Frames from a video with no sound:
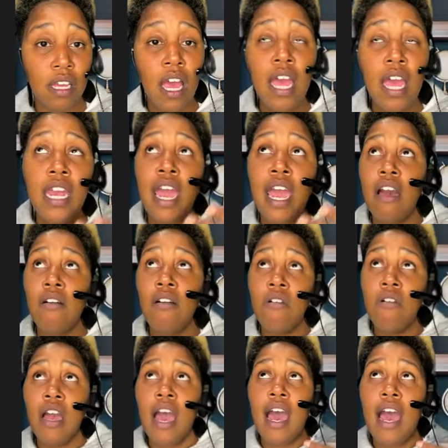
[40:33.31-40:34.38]
Now,
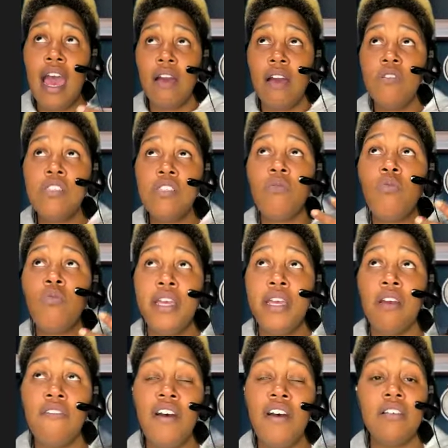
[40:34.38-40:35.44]
I was aware of
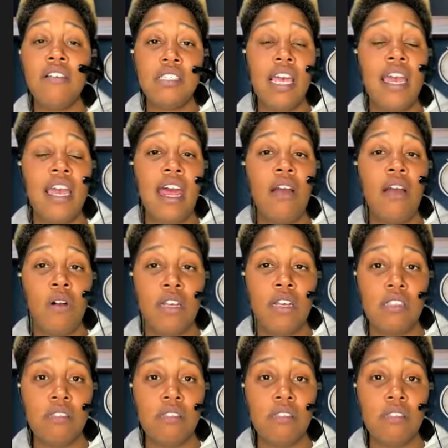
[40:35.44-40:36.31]
how sad I was.